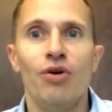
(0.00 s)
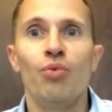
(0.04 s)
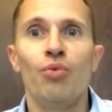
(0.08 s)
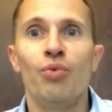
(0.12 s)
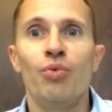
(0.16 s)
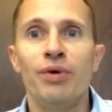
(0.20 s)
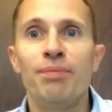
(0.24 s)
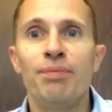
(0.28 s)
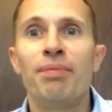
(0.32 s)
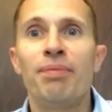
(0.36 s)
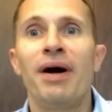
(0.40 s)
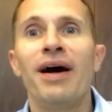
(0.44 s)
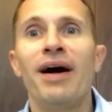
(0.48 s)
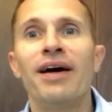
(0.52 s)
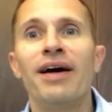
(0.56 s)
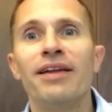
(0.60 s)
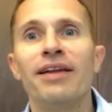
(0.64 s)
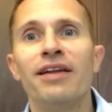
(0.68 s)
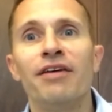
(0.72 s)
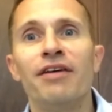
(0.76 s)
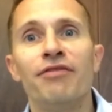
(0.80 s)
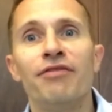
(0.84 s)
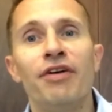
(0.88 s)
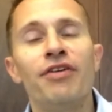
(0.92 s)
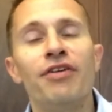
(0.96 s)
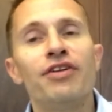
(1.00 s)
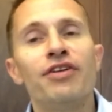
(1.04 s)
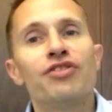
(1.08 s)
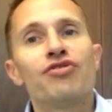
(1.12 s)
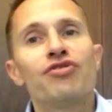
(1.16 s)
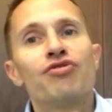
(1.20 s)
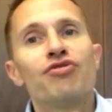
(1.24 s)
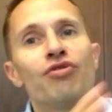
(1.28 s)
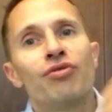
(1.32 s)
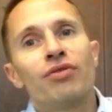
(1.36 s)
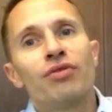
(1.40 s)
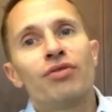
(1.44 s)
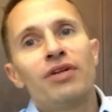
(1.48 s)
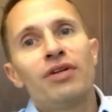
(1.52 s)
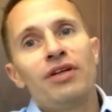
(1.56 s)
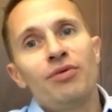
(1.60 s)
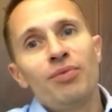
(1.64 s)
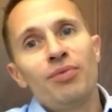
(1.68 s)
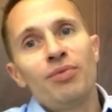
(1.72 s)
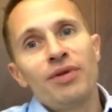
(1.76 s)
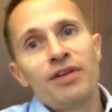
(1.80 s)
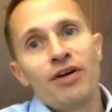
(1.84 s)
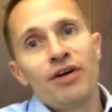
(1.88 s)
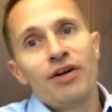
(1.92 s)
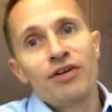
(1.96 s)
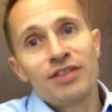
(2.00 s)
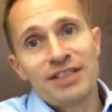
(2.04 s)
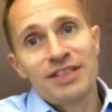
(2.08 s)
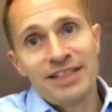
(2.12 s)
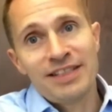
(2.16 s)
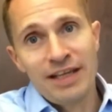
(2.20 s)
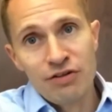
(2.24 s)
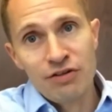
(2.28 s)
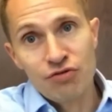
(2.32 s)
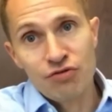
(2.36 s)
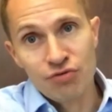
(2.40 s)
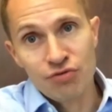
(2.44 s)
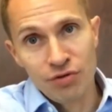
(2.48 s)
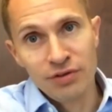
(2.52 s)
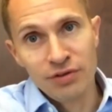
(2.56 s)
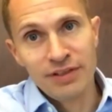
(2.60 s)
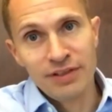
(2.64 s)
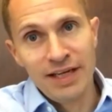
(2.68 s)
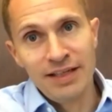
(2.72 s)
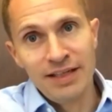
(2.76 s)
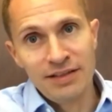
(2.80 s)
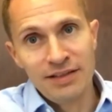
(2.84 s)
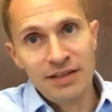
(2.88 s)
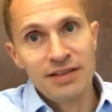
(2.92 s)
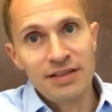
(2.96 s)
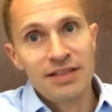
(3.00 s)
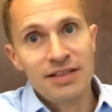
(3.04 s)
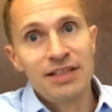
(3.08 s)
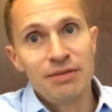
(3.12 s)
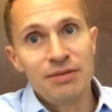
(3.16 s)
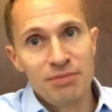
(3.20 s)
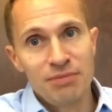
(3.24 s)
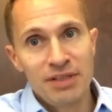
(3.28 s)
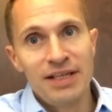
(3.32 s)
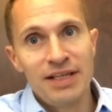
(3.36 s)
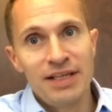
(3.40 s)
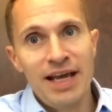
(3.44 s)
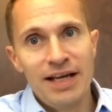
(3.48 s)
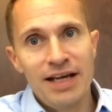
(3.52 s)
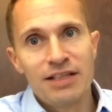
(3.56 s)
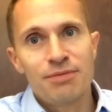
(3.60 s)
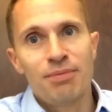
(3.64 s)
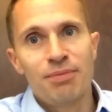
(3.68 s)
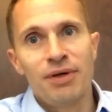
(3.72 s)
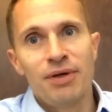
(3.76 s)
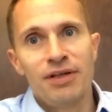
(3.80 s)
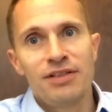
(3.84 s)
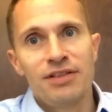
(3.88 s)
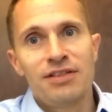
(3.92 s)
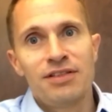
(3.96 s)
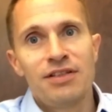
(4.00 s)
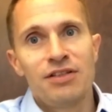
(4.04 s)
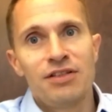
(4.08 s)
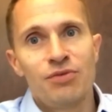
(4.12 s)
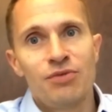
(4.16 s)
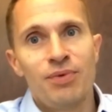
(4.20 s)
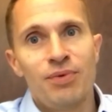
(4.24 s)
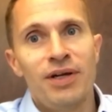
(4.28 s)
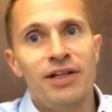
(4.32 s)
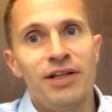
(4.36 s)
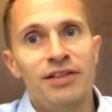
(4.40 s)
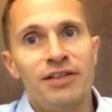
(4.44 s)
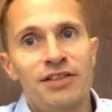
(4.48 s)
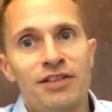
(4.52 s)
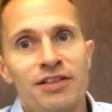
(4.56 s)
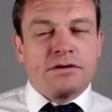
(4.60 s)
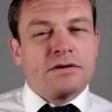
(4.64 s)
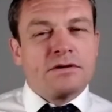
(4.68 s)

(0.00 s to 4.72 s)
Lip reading: we partner very strongly with our central data teams and experts as well.